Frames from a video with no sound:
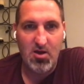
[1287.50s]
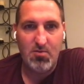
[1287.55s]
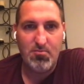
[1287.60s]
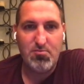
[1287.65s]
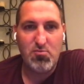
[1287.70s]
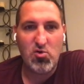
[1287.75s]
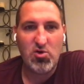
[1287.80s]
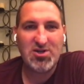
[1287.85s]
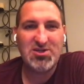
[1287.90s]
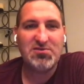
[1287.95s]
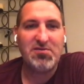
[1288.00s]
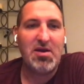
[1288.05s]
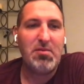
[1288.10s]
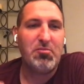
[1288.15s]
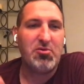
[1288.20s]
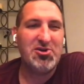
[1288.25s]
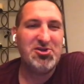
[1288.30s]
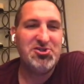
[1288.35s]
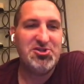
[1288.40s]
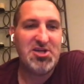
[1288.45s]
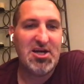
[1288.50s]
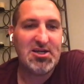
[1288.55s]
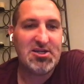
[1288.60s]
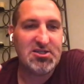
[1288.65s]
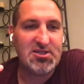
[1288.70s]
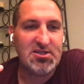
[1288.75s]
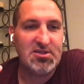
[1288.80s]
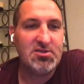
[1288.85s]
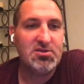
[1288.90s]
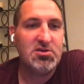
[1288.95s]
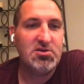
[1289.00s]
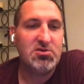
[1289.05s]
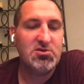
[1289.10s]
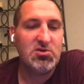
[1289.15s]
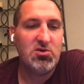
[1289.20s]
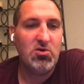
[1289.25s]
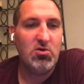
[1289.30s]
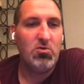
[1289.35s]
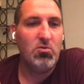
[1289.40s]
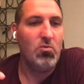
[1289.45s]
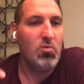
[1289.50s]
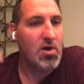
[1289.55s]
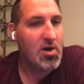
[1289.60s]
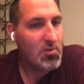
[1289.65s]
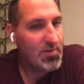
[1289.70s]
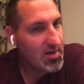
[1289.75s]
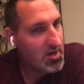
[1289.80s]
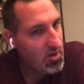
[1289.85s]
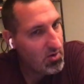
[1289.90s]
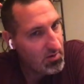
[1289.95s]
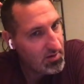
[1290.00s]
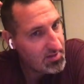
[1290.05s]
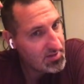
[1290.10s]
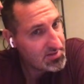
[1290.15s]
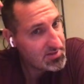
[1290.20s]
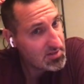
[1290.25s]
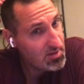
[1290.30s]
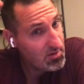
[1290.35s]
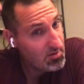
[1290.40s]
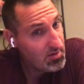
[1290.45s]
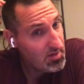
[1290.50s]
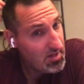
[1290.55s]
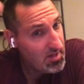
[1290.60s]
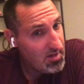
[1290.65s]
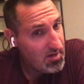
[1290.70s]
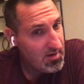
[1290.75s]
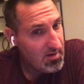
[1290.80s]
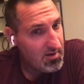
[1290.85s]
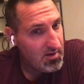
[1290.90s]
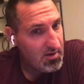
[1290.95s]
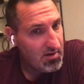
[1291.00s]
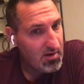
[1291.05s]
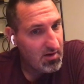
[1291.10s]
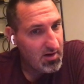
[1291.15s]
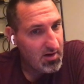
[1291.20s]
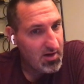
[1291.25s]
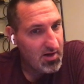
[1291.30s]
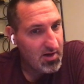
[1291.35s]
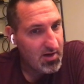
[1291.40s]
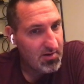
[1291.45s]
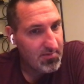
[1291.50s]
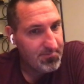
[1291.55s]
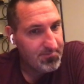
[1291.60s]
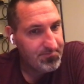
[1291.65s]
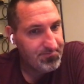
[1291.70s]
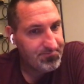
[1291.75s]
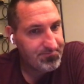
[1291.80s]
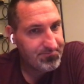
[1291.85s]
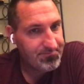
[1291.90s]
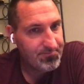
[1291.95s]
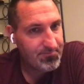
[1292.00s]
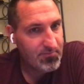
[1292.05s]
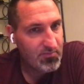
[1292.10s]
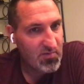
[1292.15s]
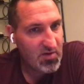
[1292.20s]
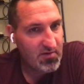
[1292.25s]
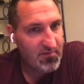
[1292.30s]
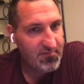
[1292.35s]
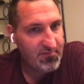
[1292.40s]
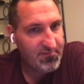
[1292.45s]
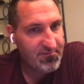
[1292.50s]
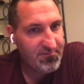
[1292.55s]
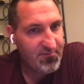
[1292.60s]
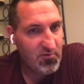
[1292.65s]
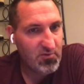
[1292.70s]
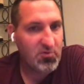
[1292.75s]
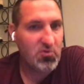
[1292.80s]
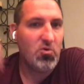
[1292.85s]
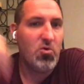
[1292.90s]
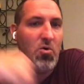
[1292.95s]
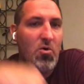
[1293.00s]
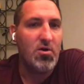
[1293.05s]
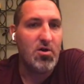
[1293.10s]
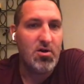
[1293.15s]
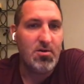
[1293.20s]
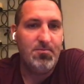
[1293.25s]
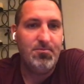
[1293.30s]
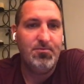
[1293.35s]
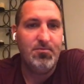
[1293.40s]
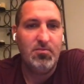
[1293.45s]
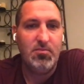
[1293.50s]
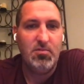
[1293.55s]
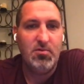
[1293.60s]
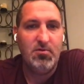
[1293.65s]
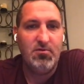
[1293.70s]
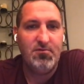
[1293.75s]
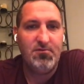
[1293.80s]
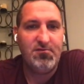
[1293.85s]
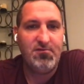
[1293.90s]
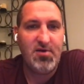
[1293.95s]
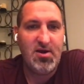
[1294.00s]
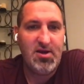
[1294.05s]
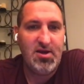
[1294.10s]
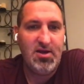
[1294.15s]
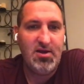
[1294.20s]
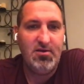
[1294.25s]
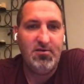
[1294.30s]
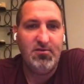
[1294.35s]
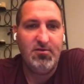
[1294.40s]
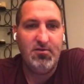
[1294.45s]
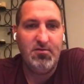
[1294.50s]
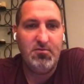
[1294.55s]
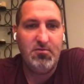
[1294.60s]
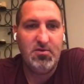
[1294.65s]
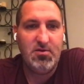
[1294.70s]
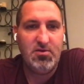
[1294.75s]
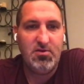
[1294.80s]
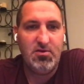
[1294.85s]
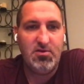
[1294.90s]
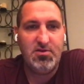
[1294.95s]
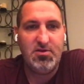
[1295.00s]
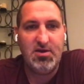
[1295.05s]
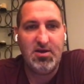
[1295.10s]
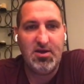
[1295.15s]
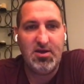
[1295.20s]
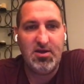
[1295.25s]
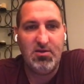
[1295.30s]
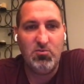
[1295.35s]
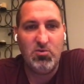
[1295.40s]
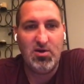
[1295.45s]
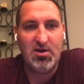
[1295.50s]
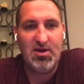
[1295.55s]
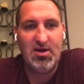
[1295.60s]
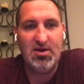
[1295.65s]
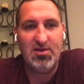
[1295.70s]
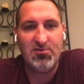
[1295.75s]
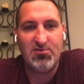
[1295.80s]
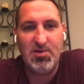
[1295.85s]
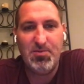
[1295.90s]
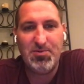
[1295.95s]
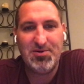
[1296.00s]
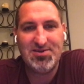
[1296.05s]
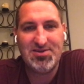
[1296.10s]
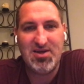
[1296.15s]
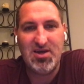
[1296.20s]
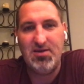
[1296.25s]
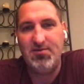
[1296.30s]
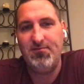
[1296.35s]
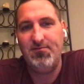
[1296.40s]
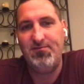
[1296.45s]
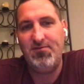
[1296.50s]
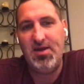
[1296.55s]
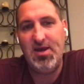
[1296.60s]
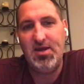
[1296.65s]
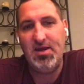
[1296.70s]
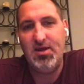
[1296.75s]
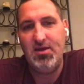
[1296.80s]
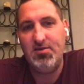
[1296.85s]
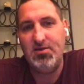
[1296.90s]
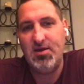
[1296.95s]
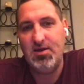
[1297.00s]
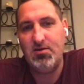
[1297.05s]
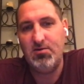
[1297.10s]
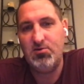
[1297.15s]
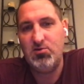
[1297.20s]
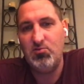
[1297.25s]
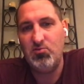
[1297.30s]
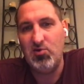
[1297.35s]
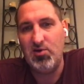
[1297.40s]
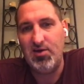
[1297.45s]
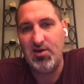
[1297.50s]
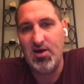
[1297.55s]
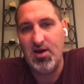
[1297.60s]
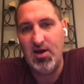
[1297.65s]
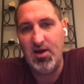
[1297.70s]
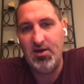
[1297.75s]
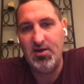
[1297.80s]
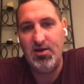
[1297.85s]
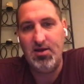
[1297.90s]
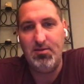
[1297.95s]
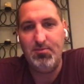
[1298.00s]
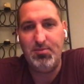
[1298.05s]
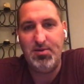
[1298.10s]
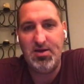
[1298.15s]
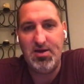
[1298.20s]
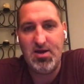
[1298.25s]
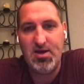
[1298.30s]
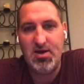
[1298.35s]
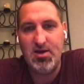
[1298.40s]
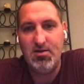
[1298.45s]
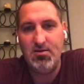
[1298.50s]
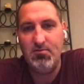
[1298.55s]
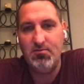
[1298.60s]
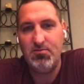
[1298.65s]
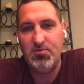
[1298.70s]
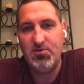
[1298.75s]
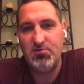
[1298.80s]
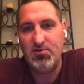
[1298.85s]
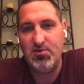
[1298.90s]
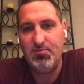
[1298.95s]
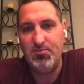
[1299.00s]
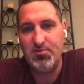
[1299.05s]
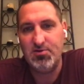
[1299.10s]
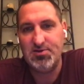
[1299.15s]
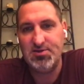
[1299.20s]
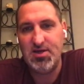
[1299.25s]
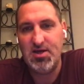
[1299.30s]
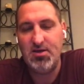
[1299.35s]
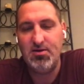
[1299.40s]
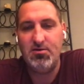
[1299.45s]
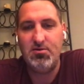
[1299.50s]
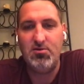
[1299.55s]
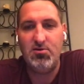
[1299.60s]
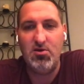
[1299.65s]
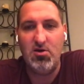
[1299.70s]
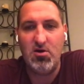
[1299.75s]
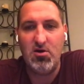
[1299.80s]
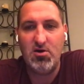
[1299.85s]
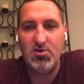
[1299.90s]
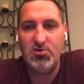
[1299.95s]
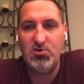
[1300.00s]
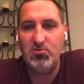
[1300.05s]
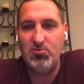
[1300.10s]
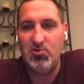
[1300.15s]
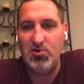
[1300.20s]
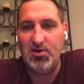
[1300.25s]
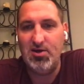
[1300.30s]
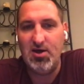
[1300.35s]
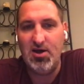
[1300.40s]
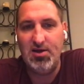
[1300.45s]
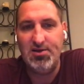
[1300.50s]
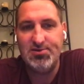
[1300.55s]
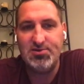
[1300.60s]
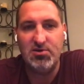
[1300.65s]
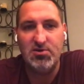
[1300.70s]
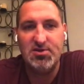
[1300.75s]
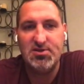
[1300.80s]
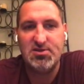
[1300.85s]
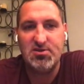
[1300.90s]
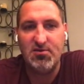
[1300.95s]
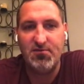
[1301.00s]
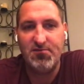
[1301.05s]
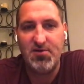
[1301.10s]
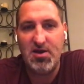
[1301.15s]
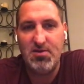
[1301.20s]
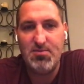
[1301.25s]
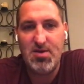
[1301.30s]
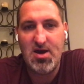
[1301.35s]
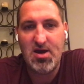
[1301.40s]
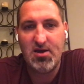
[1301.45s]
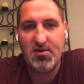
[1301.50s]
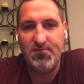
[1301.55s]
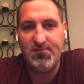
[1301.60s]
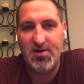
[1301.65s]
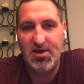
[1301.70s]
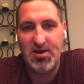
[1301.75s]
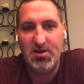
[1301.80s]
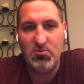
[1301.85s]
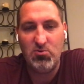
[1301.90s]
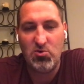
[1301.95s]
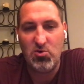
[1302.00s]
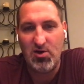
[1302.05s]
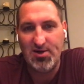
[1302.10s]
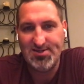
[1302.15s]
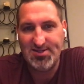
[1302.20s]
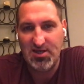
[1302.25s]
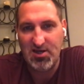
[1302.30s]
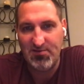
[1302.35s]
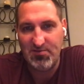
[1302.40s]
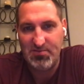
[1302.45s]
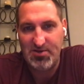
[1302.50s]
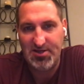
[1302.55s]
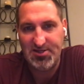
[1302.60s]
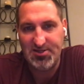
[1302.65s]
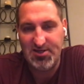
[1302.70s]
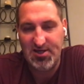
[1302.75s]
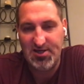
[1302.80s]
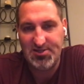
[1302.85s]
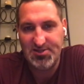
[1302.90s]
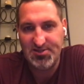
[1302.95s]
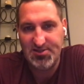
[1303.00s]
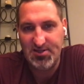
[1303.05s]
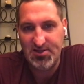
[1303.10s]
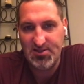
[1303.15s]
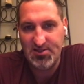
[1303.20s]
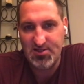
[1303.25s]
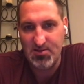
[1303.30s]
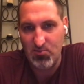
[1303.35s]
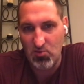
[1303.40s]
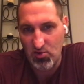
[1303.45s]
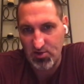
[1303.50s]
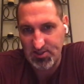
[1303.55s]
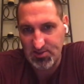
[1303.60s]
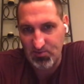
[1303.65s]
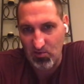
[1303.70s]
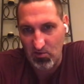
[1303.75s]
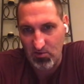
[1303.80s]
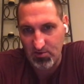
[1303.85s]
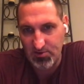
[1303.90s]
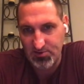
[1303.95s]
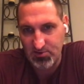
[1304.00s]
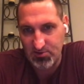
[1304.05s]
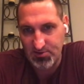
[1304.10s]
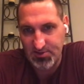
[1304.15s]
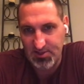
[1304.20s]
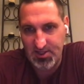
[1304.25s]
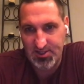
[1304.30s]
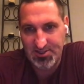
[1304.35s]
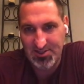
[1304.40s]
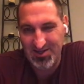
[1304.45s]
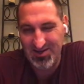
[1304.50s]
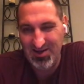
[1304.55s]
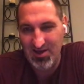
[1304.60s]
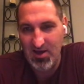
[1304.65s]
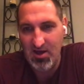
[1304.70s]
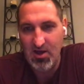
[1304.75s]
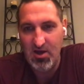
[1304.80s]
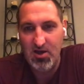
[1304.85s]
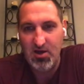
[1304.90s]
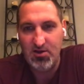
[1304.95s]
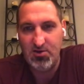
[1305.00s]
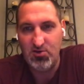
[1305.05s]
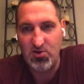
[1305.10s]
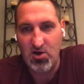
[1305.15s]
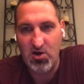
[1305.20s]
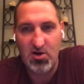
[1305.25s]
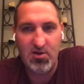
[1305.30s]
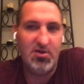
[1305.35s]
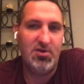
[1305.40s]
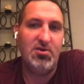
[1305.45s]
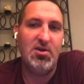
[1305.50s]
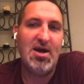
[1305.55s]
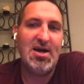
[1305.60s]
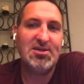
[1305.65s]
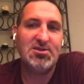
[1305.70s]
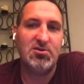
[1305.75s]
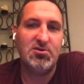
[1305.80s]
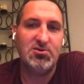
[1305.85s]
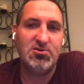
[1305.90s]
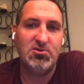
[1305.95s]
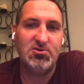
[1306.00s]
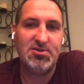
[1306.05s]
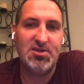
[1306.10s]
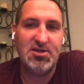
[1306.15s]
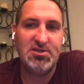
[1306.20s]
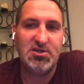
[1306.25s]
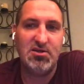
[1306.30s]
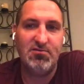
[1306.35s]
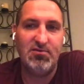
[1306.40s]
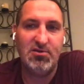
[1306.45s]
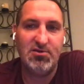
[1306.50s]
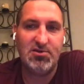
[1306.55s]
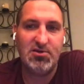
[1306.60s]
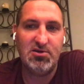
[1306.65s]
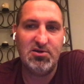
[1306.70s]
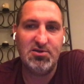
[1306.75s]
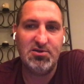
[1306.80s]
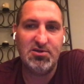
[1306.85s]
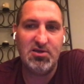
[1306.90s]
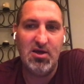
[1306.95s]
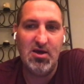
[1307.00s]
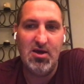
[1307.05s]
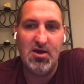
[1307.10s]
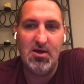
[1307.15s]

Mortgage rate projections. So where are we going? So fourth quarter, Freddie thinking we're going to hit 3%, Fannie thinking 2.9, MBA 3%, NAR 2.9. So this is the Freddie Mac, Fannie quasi-government agencies, the Mortgage Broker Association, NAR, the National Association of Realtors.